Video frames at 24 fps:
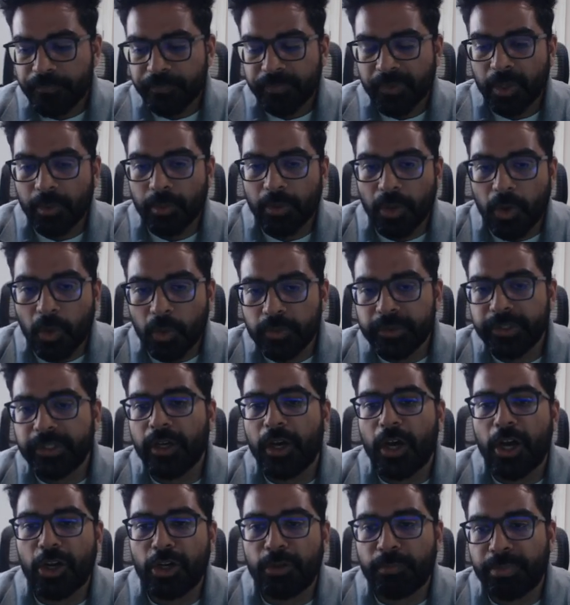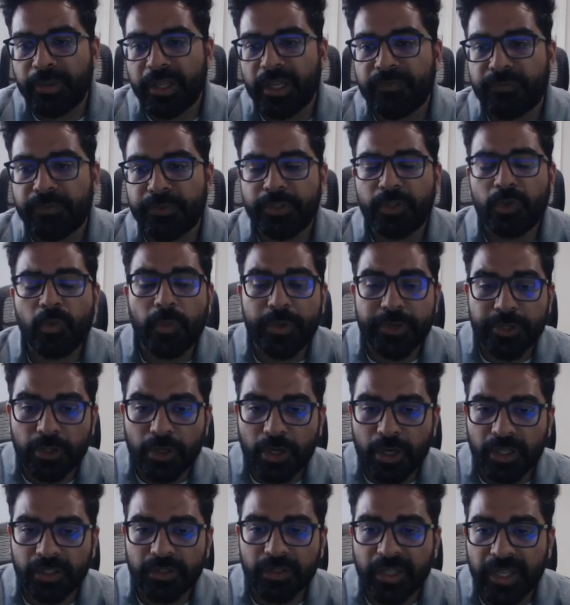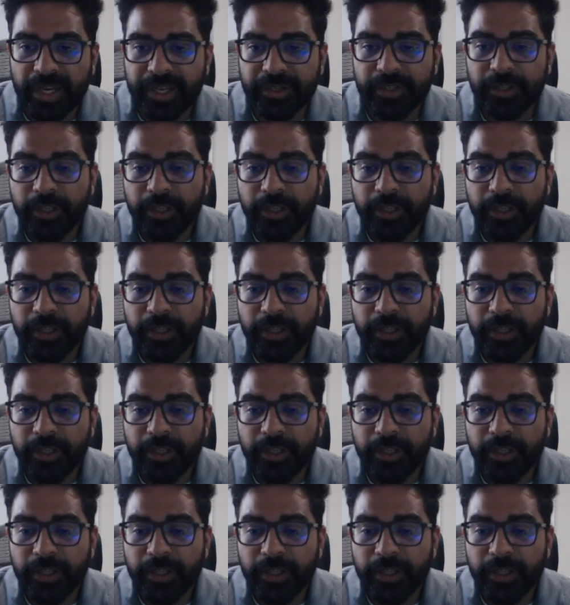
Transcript: It'll only auto plant for you when you're online.